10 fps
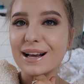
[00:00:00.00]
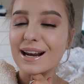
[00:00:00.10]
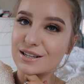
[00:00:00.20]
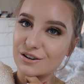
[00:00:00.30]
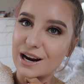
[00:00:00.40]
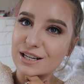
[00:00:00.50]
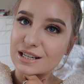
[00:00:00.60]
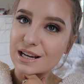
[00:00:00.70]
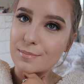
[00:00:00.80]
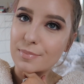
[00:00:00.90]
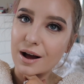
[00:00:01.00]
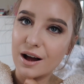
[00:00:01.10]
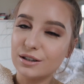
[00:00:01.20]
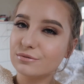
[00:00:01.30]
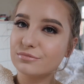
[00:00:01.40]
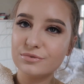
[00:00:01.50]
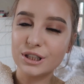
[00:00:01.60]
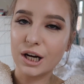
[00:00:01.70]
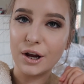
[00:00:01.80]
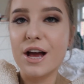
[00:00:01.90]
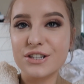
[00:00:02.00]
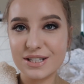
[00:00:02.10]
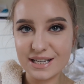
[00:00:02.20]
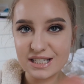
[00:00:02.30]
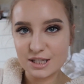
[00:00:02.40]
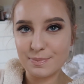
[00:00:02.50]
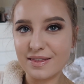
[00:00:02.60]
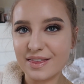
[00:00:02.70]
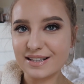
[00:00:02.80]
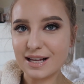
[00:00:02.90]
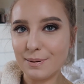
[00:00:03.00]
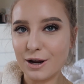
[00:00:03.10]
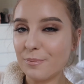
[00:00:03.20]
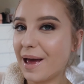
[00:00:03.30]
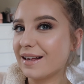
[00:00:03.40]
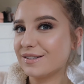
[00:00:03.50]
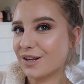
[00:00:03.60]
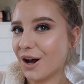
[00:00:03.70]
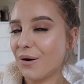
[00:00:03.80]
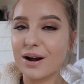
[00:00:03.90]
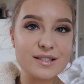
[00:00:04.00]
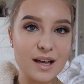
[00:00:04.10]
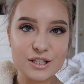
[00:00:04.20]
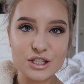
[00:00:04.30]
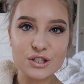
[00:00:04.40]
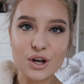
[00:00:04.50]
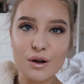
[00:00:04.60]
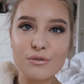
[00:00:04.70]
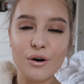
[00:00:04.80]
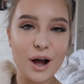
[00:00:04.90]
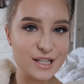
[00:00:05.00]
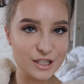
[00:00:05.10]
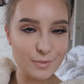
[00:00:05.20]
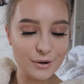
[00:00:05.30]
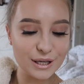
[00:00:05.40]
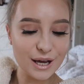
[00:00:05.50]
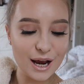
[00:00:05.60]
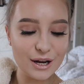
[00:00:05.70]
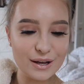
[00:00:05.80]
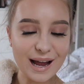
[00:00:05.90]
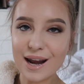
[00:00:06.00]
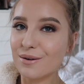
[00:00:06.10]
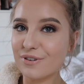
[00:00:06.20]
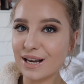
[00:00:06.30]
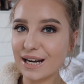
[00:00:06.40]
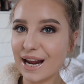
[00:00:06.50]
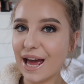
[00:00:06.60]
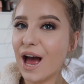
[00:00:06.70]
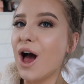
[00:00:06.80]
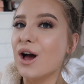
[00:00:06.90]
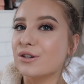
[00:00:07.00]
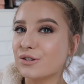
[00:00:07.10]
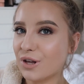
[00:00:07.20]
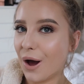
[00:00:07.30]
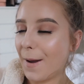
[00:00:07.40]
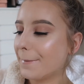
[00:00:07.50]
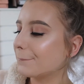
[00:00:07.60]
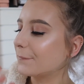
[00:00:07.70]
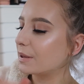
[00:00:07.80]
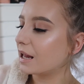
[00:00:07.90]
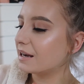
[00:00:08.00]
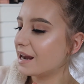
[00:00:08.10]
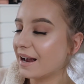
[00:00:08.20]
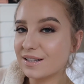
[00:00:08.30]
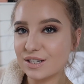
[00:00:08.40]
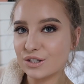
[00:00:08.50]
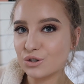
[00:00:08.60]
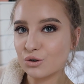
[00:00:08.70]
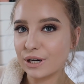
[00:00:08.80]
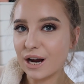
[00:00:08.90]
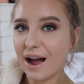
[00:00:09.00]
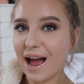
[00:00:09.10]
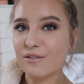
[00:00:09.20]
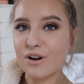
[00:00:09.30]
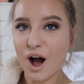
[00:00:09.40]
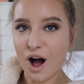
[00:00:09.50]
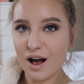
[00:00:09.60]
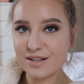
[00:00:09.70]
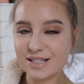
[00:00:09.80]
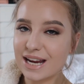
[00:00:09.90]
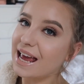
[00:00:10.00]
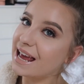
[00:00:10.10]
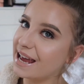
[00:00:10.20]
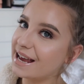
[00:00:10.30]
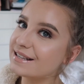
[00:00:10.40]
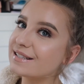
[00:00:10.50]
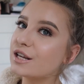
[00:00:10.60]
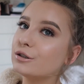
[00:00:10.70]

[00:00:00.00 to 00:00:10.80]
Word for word: glitter actually but you know just need to speed things up a little bit so I decided to just go for a smoky eye look and I'm feeling it so next story I have asked is